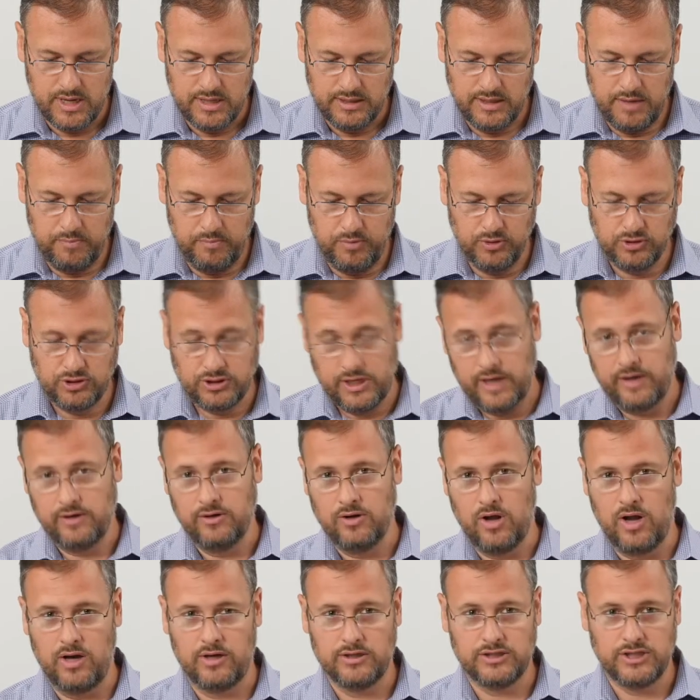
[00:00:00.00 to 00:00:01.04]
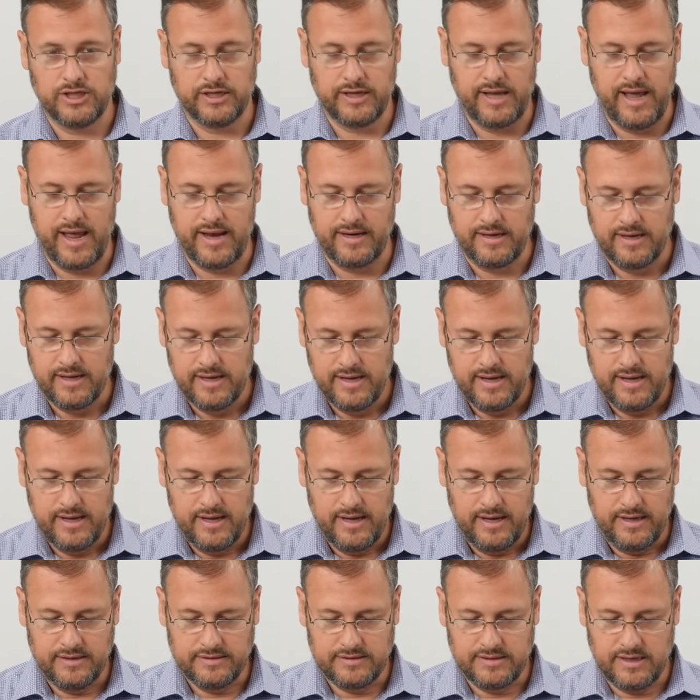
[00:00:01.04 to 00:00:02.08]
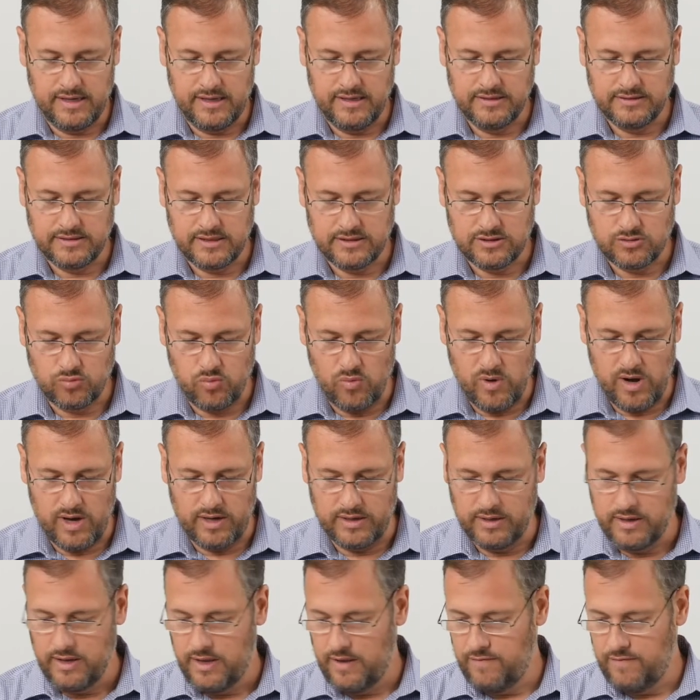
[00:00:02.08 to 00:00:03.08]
The push technology, again, is the easiest one.